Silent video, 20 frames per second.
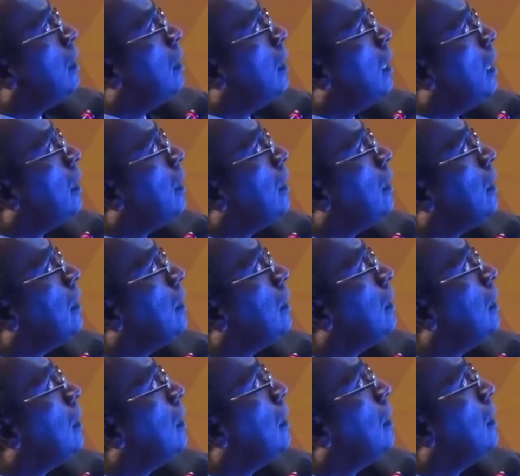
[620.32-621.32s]
And in
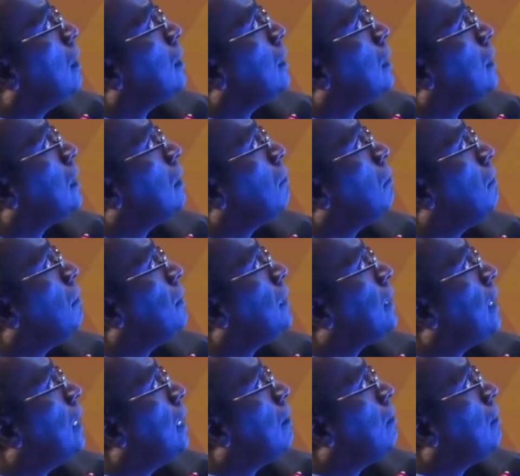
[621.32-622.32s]
the system BB scan,